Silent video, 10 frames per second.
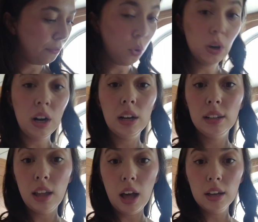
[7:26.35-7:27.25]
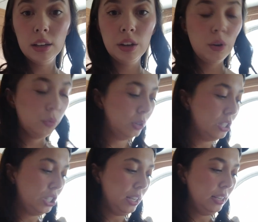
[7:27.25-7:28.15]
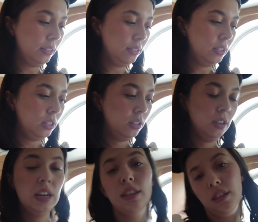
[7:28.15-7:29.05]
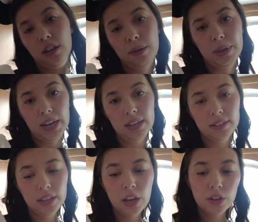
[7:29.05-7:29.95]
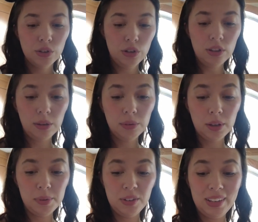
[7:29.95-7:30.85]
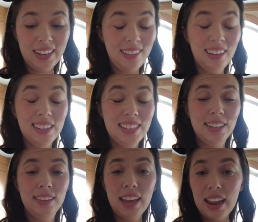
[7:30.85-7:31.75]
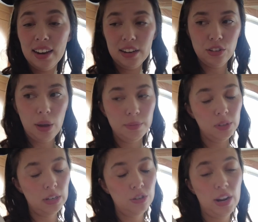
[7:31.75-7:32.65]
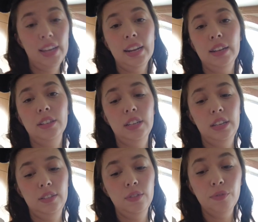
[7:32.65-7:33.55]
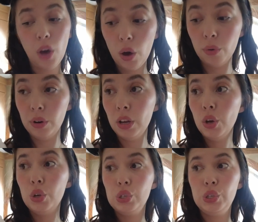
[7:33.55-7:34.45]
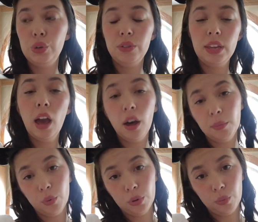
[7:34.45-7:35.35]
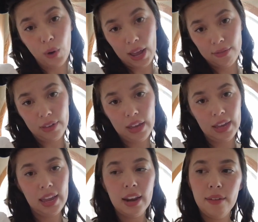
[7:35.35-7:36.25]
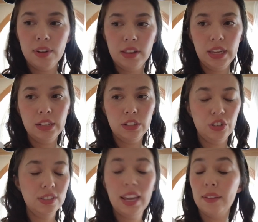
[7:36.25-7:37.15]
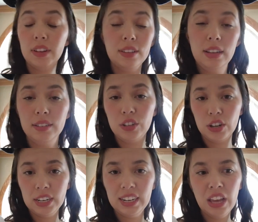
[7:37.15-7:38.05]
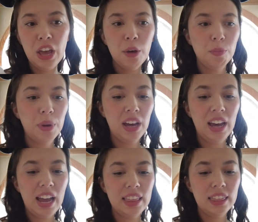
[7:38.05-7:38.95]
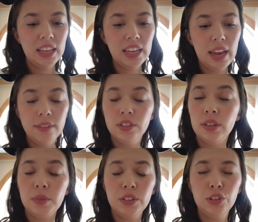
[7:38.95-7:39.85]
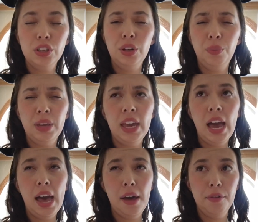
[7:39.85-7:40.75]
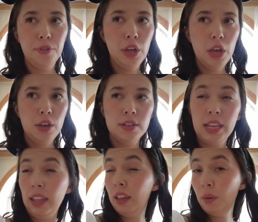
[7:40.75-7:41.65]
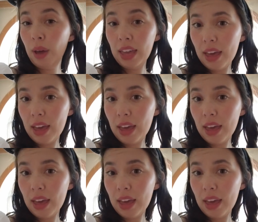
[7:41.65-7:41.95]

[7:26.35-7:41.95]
four o'clock, which is in 30 minutes. So I don't think we're going to be doing anything until then. Tom's going to try and connect his phone to the onboard Wi-Fi and everything to just get everything started. But I think after the muster drill, we have sailing away